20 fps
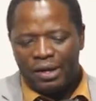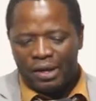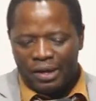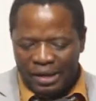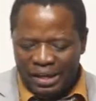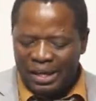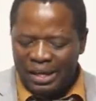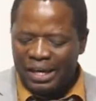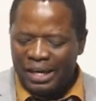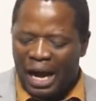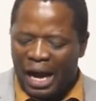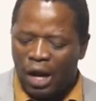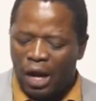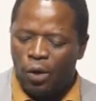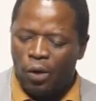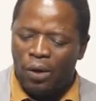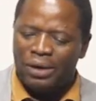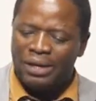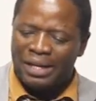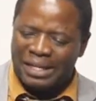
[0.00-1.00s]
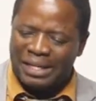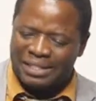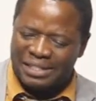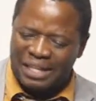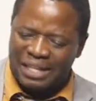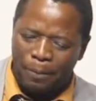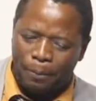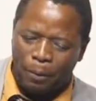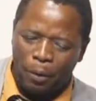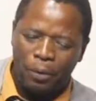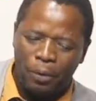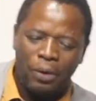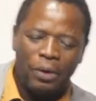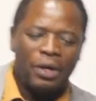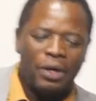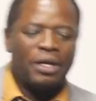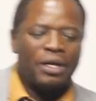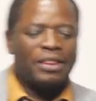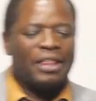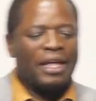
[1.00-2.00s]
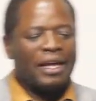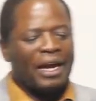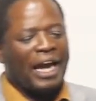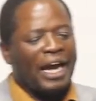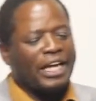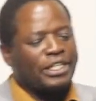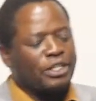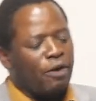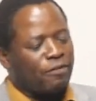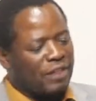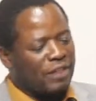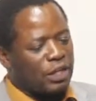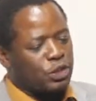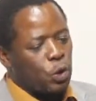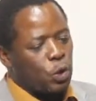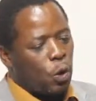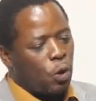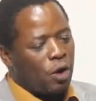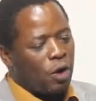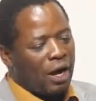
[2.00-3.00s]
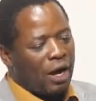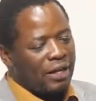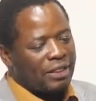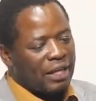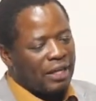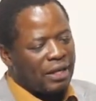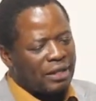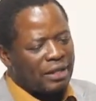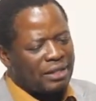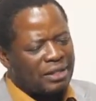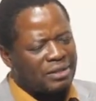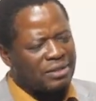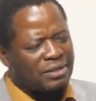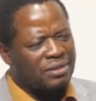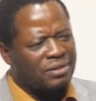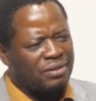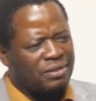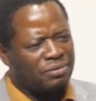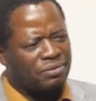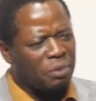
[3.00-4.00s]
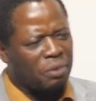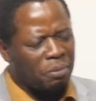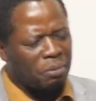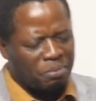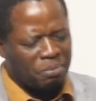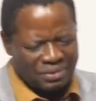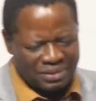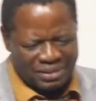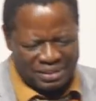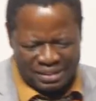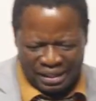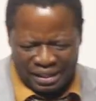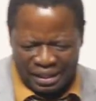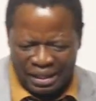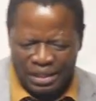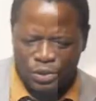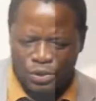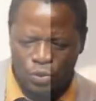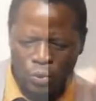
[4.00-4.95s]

He alone is able the writer of the song, I think it is from Hill